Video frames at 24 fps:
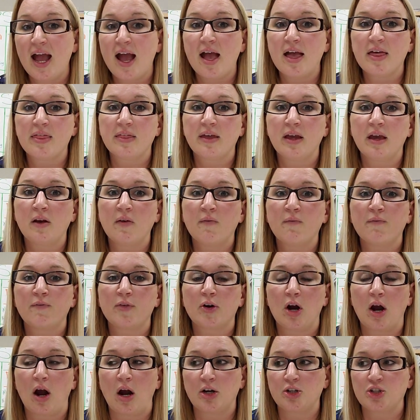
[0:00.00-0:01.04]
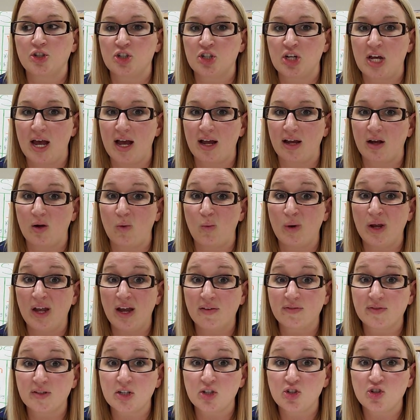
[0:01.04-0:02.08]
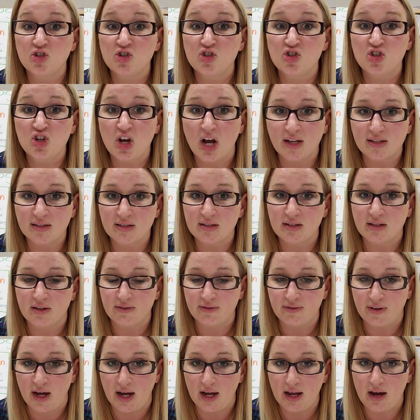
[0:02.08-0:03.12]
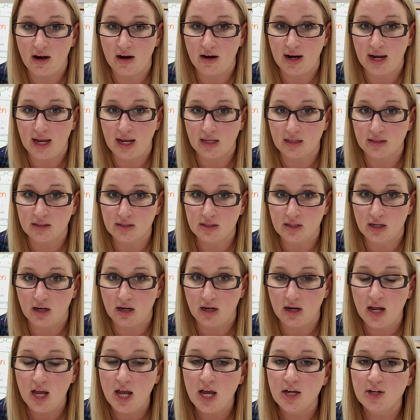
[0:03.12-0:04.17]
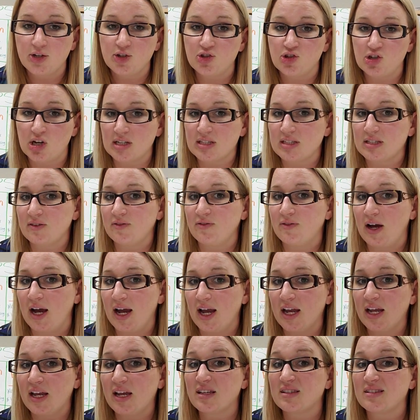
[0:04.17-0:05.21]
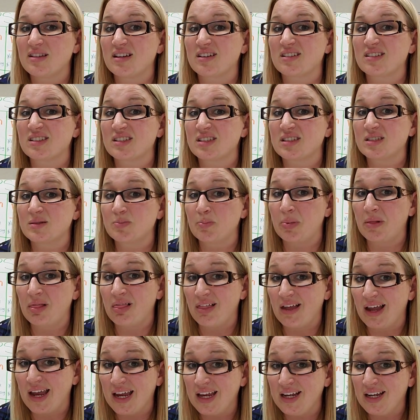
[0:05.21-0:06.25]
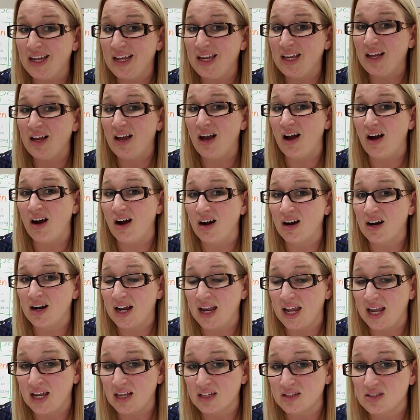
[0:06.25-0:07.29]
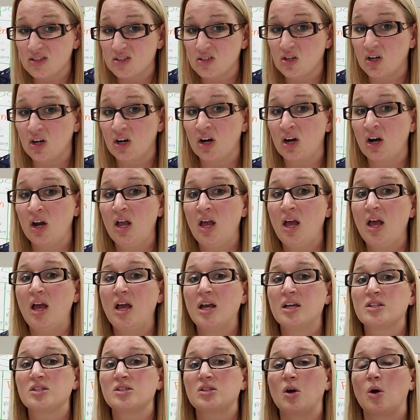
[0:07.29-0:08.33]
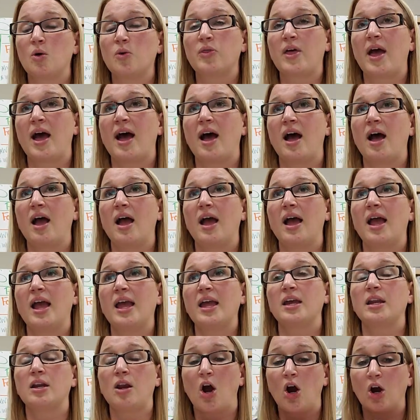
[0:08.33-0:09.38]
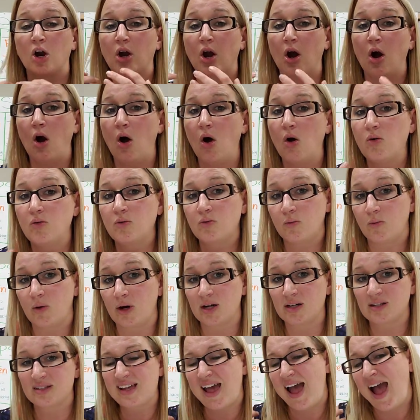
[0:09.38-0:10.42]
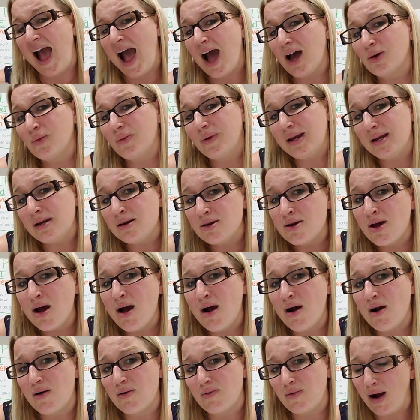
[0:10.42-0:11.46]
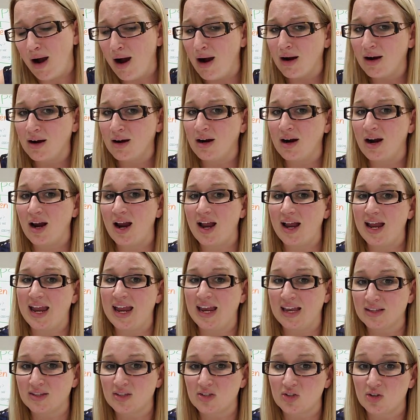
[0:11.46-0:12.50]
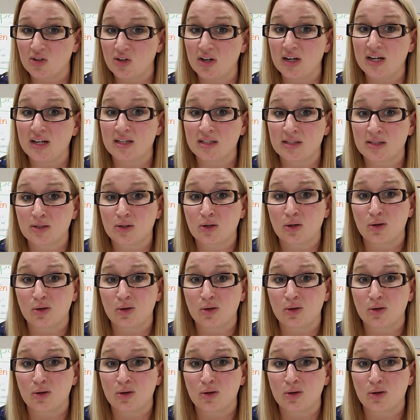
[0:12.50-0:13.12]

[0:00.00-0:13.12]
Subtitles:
And then for our check, we have to justify our answer. Justifying is explaining our answer so that in our own words. How do we know our answer is